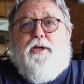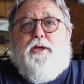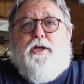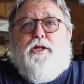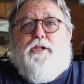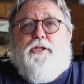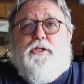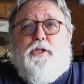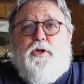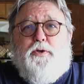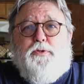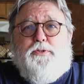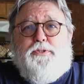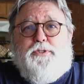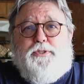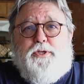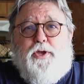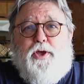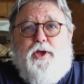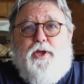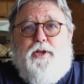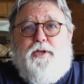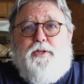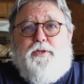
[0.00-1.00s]
clothes
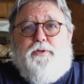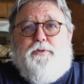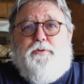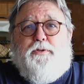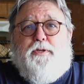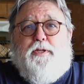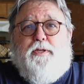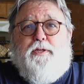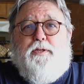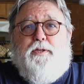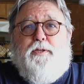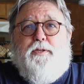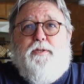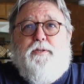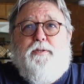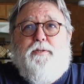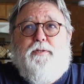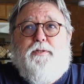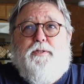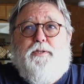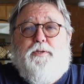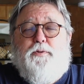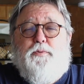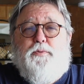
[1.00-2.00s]
on, it
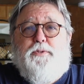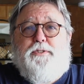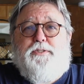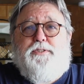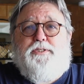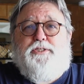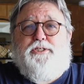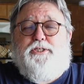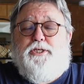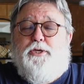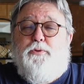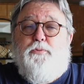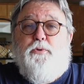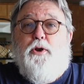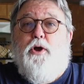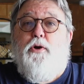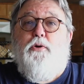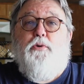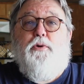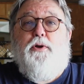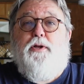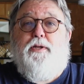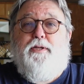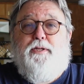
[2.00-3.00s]
was
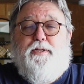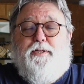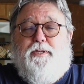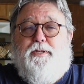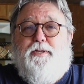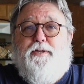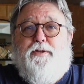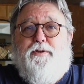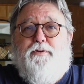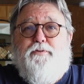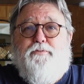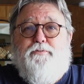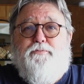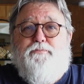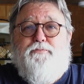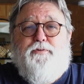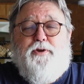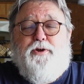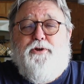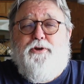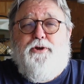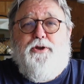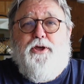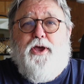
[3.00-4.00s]
0
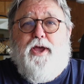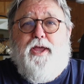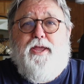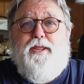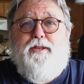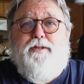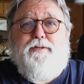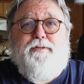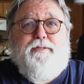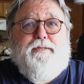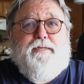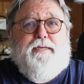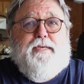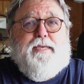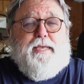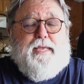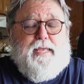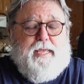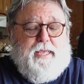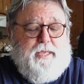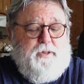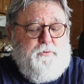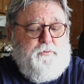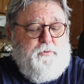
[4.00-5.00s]
Fahrenheit,
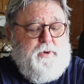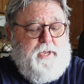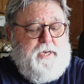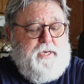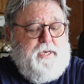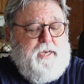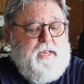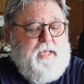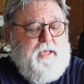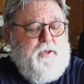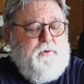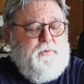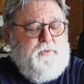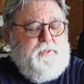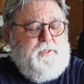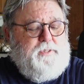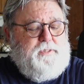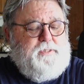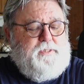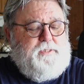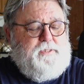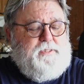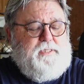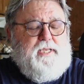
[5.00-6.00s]
and right now
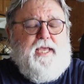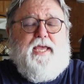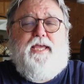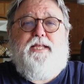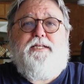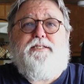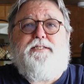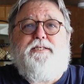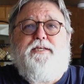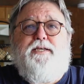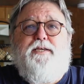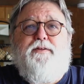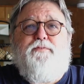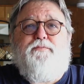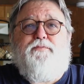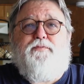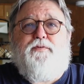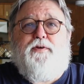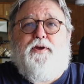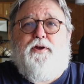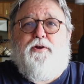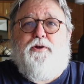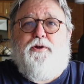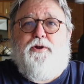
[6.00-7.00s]
it's 18
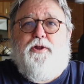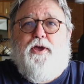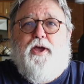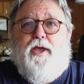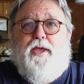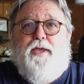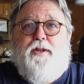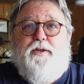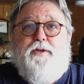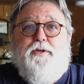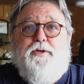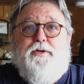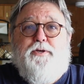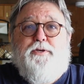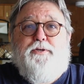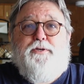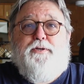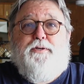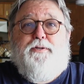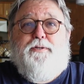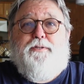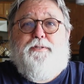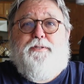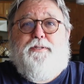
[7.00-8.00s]
Fahrenheit.
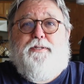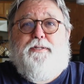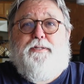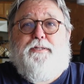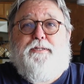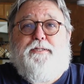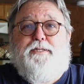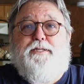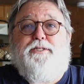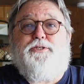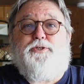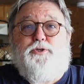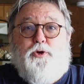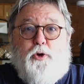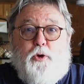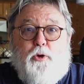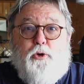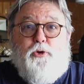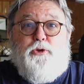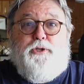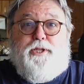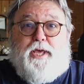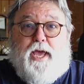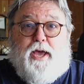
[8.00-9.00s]
It's
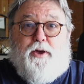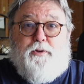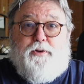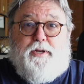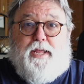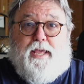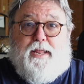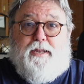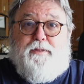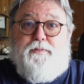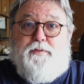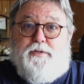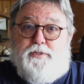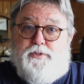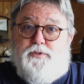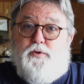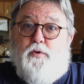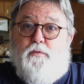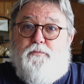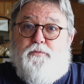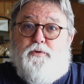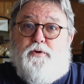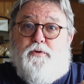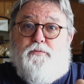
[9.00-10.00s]
cold out, and there's
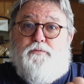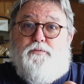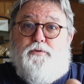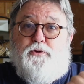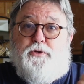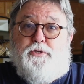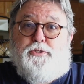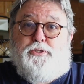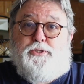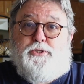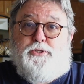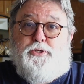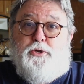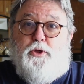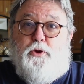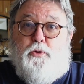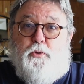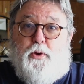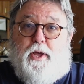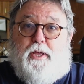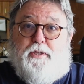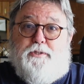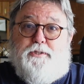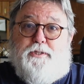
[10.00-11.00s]
over a foot of
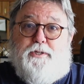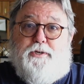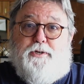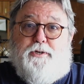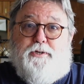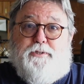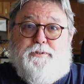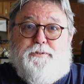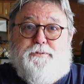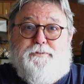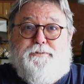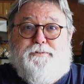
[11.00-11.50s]
snow out there.